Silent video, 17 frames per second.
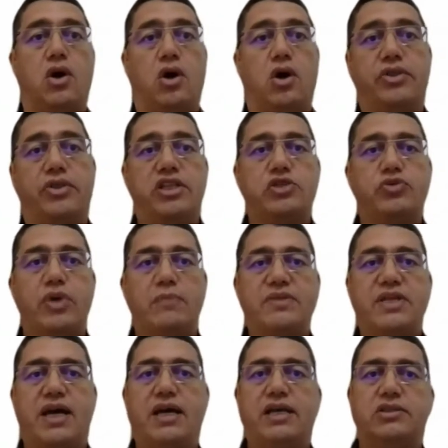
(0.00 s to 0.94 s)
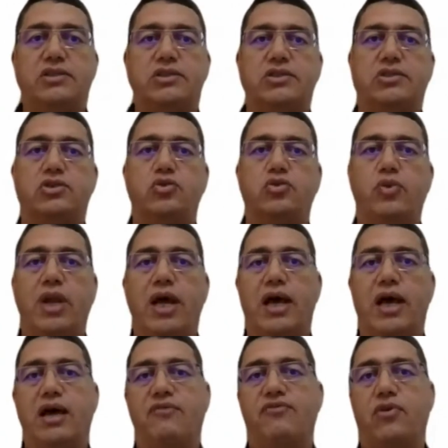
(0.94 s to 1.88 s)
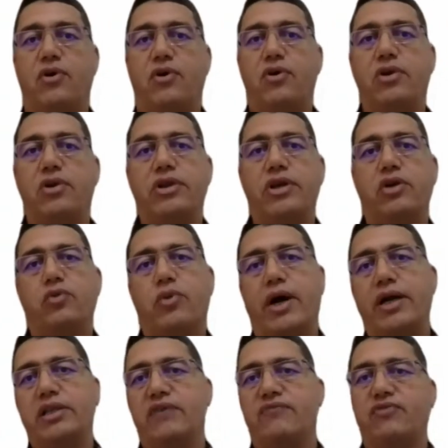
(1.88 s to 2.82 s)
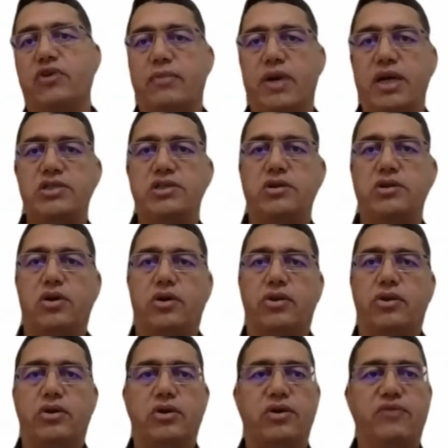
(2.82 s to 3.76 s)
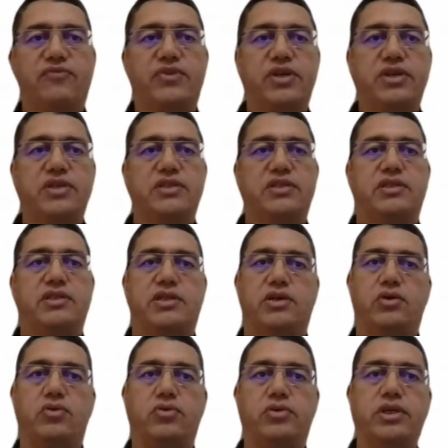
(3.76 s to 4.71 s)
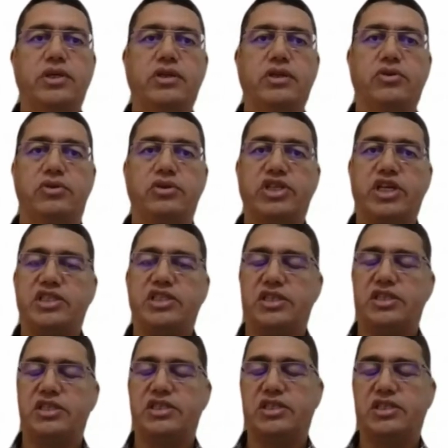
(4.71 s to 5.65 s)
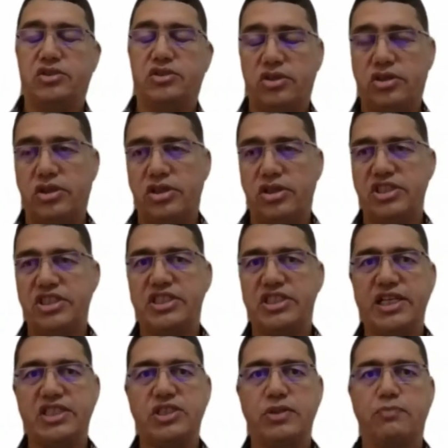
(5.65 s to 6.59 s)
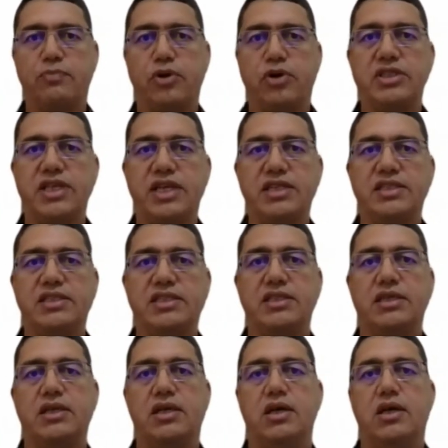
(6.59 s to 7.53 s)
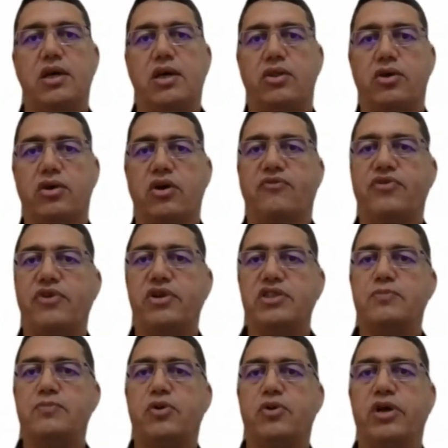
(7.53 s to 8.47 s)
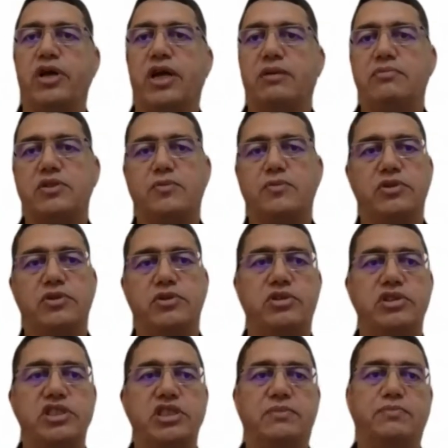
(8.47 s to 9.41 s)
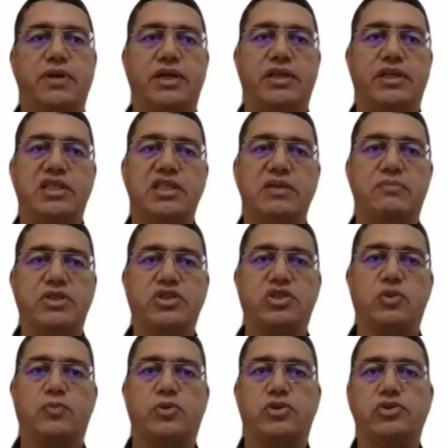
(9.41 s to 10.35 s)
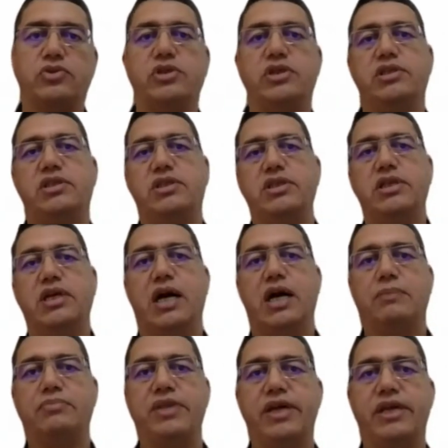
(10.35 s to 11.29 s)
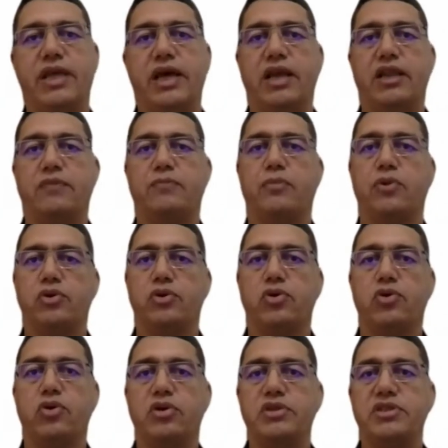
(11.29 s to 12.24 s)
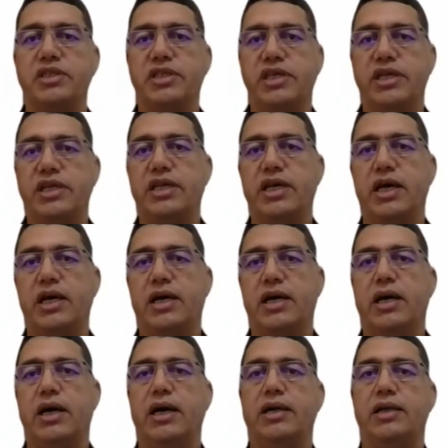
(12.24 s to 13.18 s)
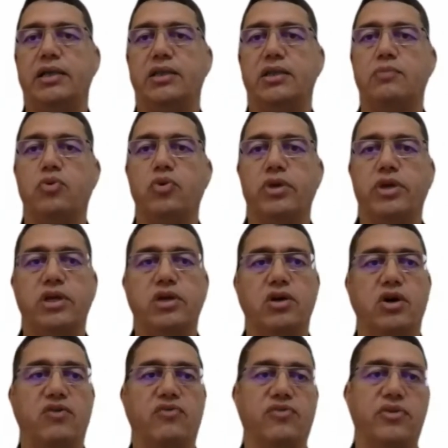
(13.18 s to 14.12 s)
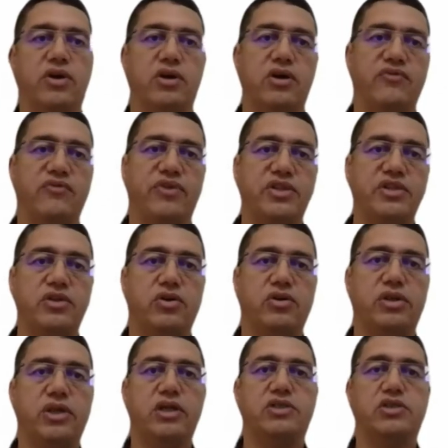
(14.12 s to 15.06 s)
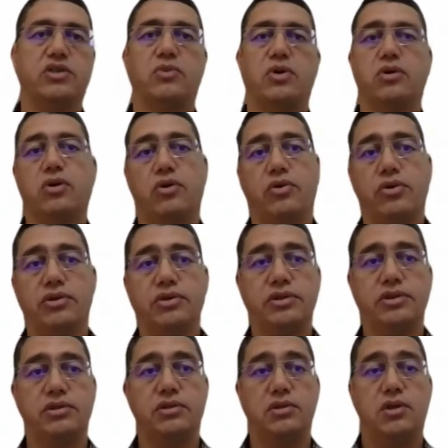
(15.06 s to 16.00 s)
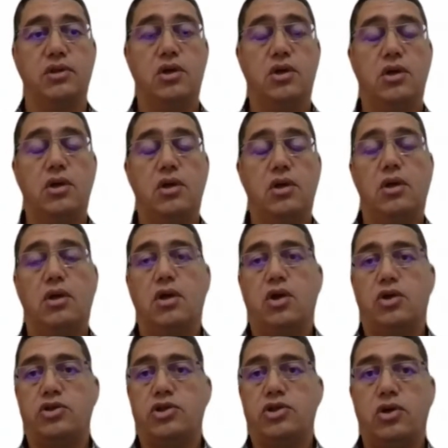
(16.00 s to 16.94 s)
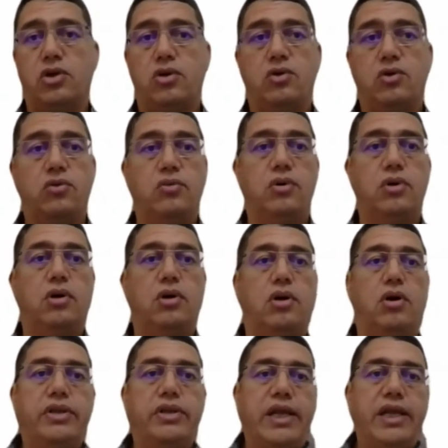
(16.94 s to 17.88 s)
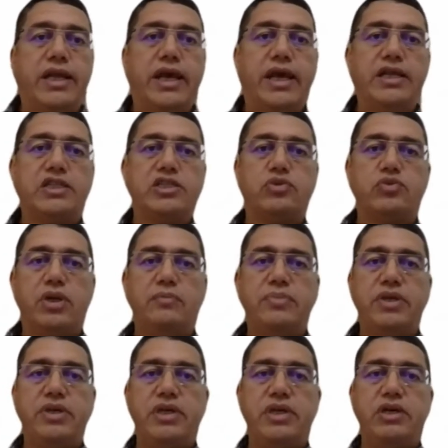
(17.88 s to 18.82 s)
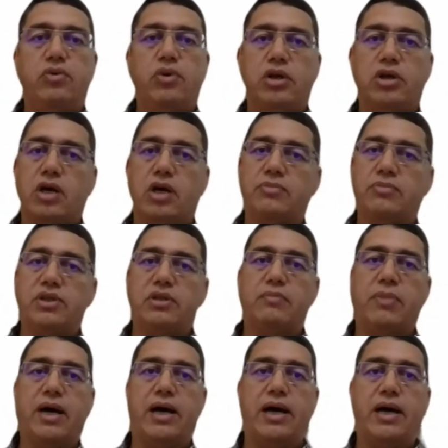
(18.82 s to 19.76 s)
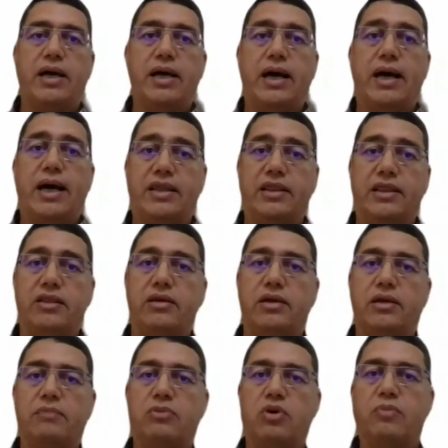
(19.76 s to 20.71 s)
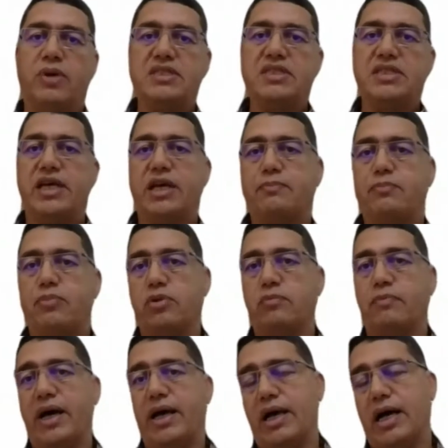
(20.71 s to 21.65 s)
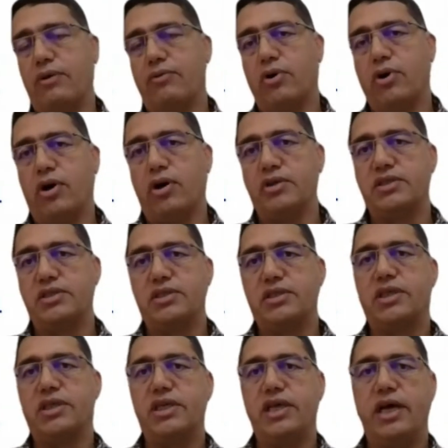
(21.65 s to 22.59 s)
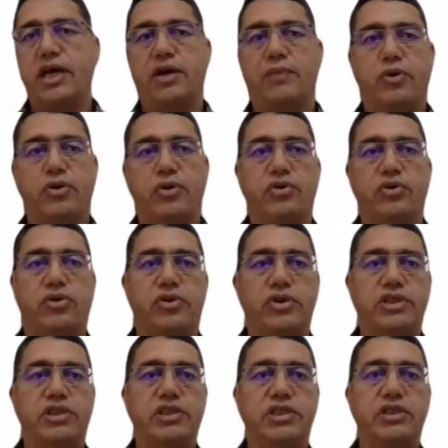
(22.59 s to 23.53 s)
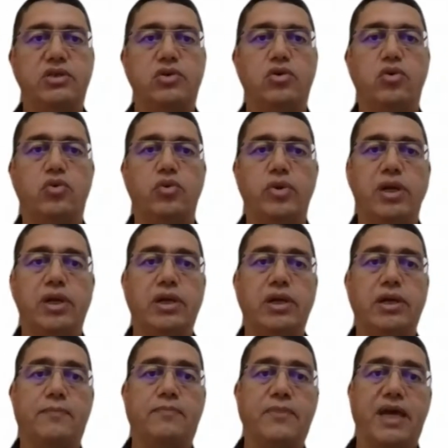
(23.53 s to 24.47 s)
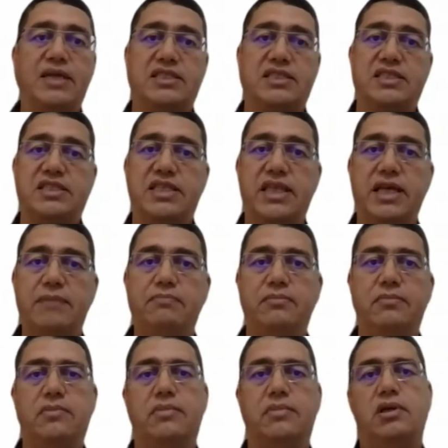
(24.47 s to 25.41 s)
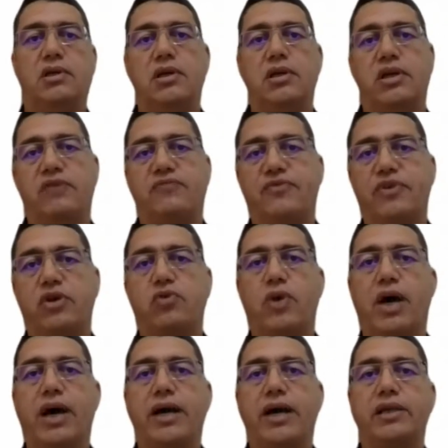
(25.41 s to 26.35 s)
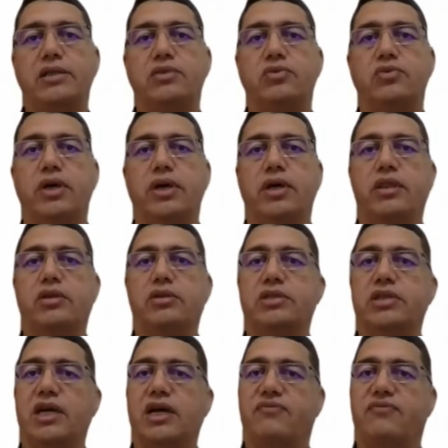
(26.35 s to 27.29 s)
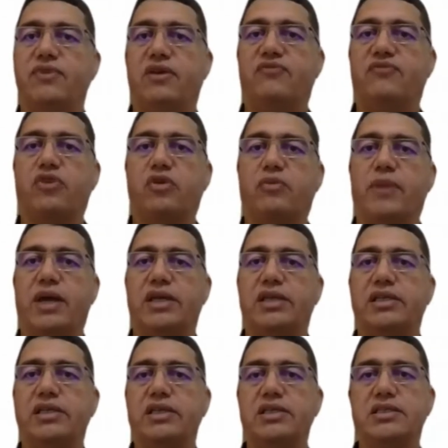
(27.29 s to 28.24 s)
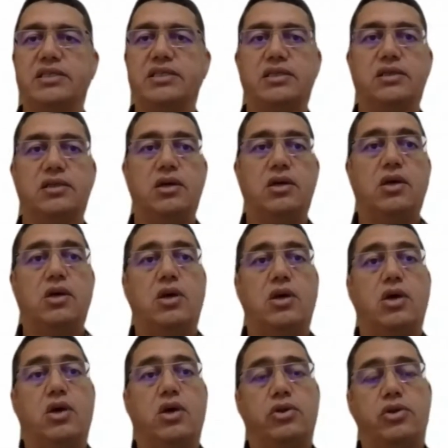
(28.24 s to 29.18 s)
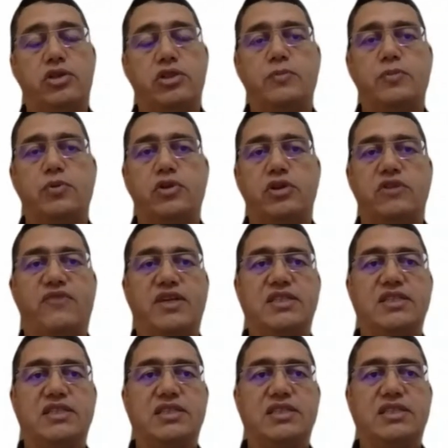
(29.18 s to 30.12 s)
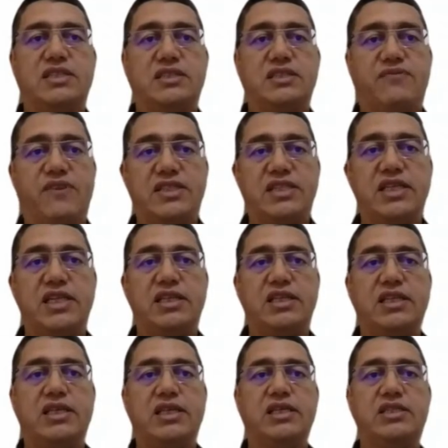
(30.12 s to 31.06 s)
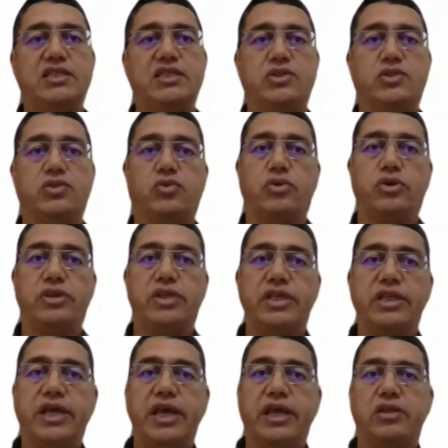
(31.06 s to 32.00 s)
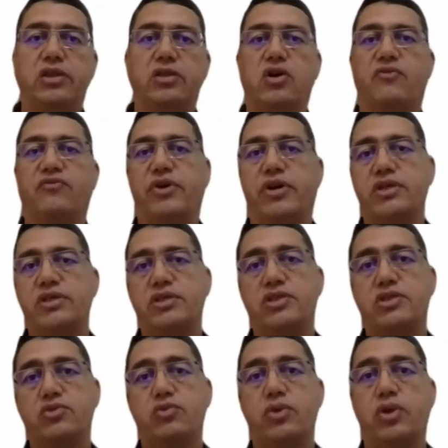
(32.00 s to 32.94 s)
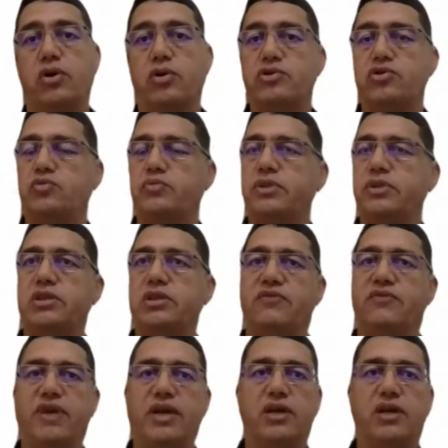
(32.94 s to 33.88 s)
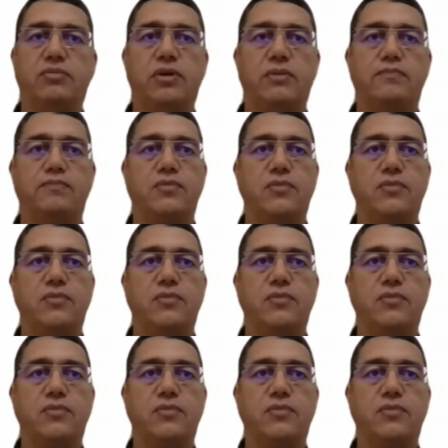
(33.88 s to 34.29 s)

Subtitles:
On this website, you will have all the required information on the conference, including the registration process, the conference program, sponsorship and exhibition opportunity, update health protocols in Kenya, and booking of the conference hotels, among others. So all delegates will be welcomed at the Mombasa airport by our host, Kenya Airport Authority, who will assist them, if required, with the travel formalities. Transport facilities to the dedicated conference will also be available.